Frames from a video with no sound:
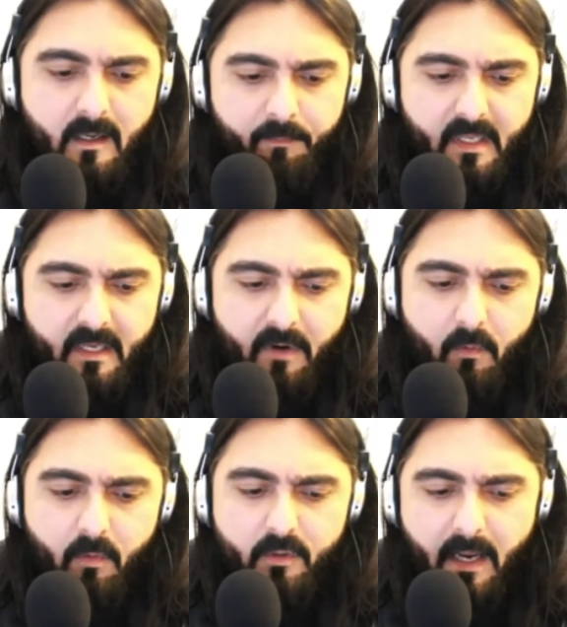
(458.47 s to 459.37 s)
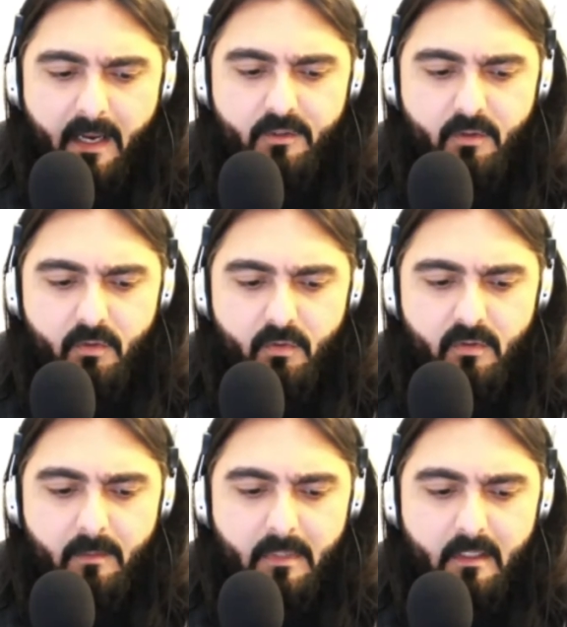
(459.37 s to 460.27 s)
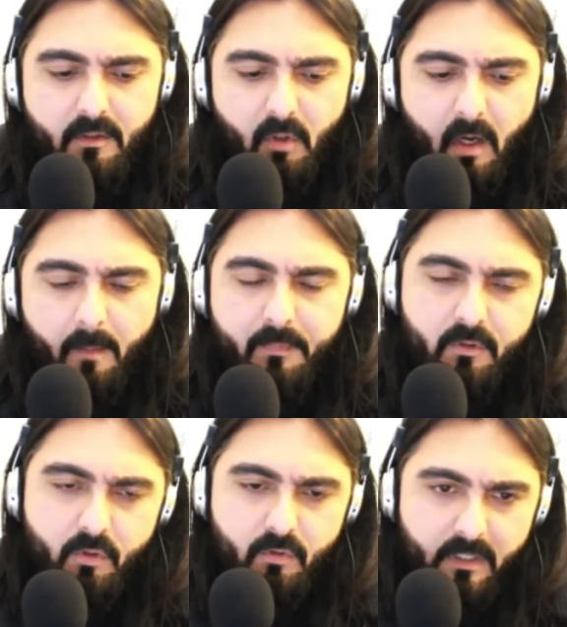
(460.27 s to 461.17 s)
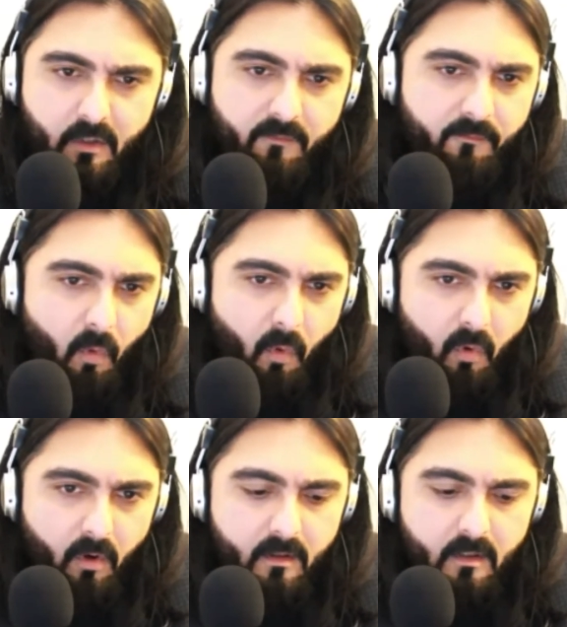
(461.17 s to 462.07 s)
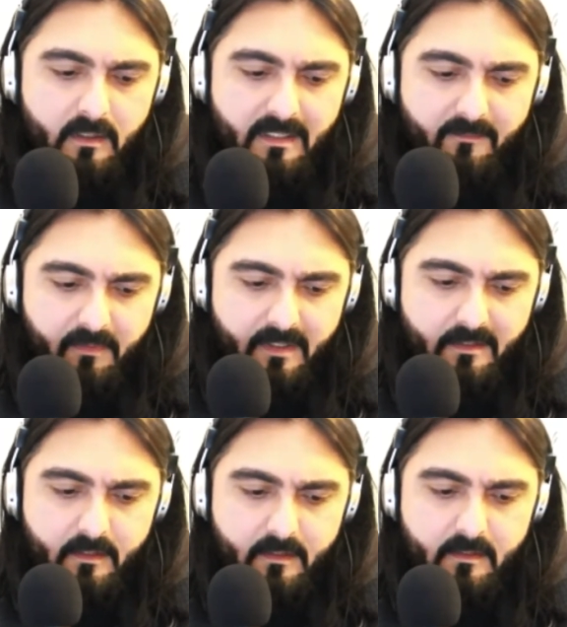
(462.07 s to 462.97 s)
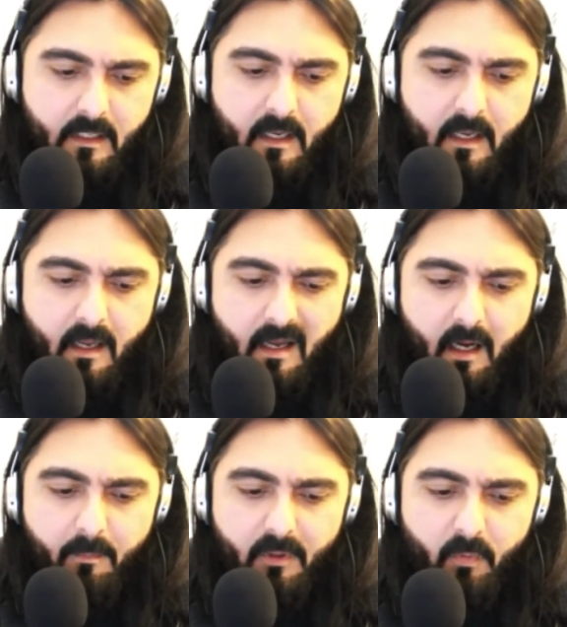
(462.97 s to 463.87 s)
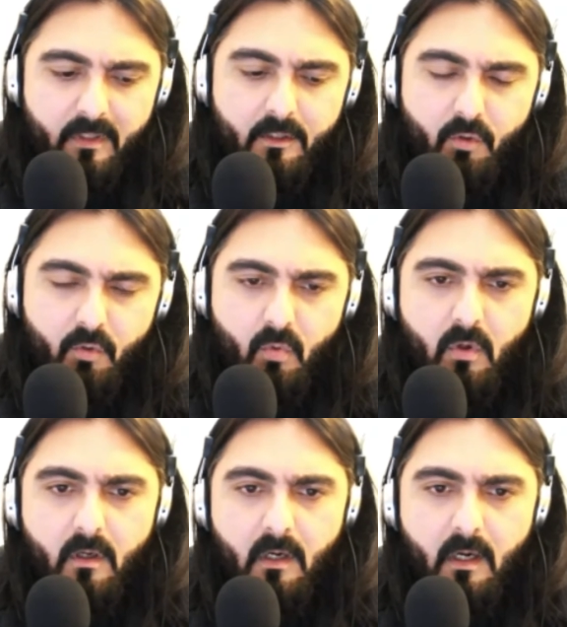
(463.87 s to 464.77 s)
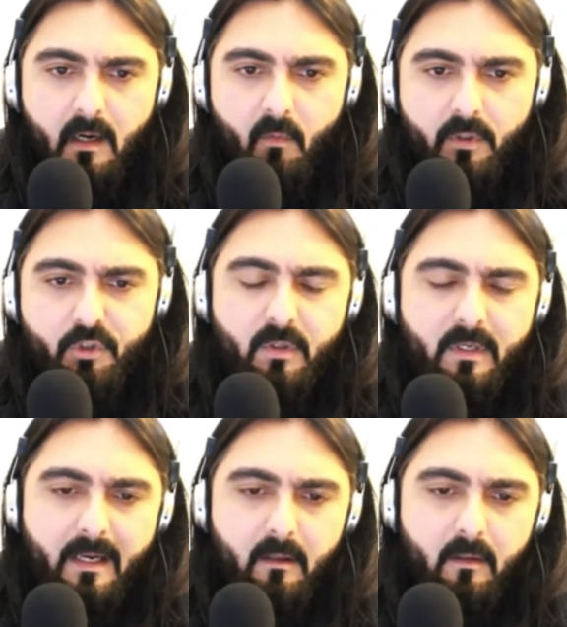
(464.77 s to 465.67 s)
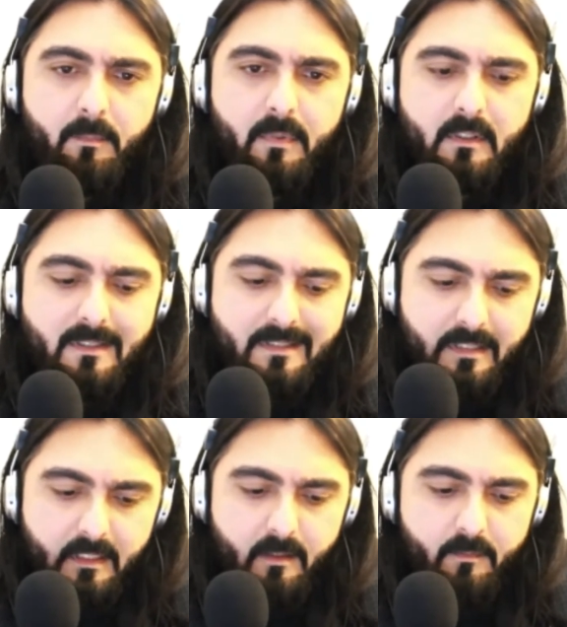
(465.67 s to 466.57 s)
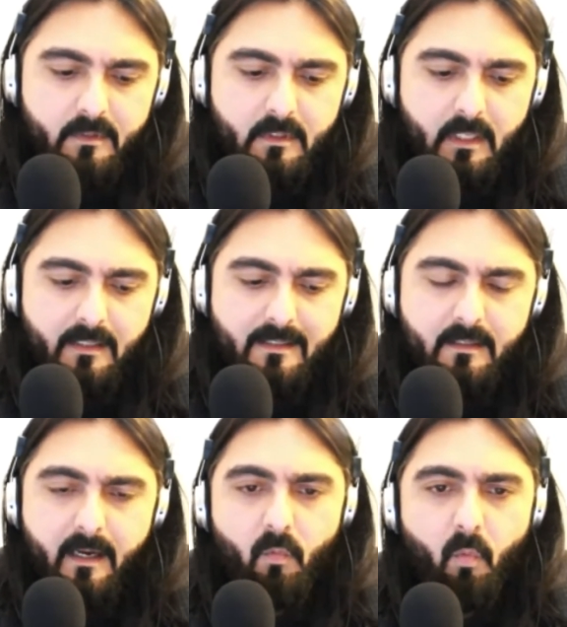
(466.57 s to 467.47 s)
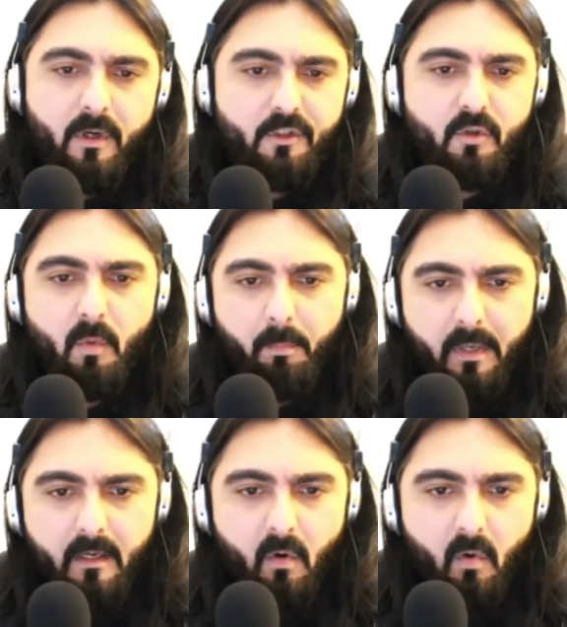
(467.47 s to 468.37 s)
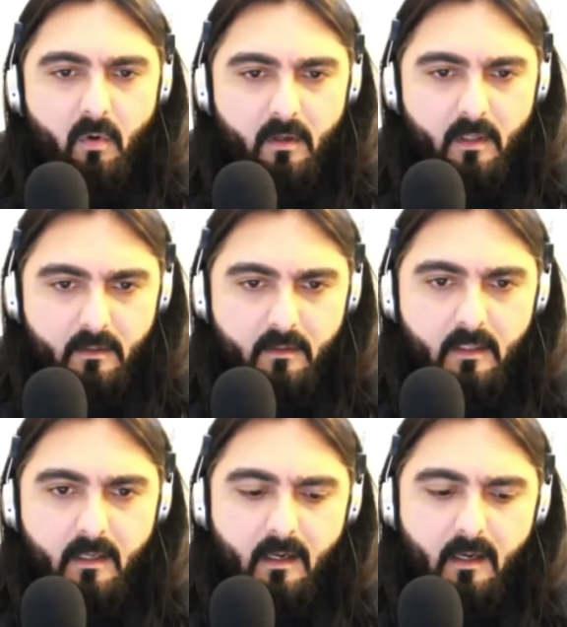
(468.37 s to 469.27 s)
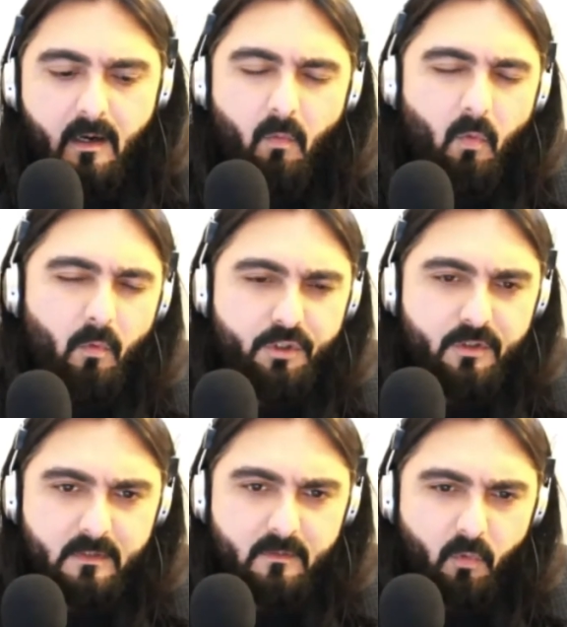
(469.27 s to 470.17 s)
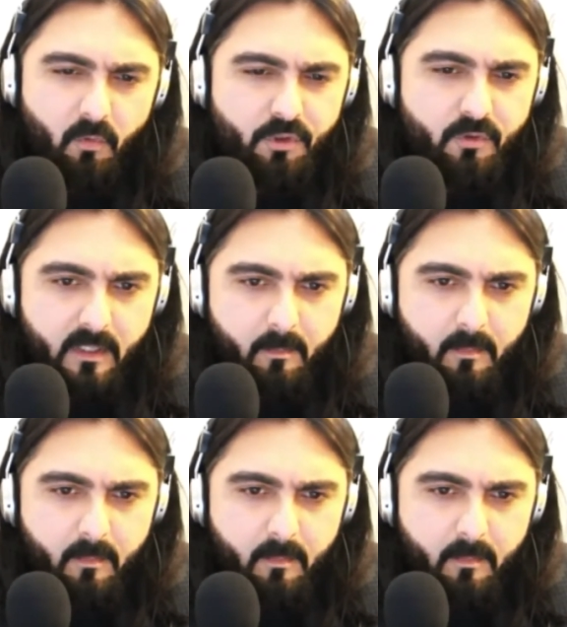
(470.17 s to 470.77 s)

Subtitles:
If I were to ask you to give me top 3 or 4 differences between the two, which could help the teams decide which to pick over other, what would you recommend?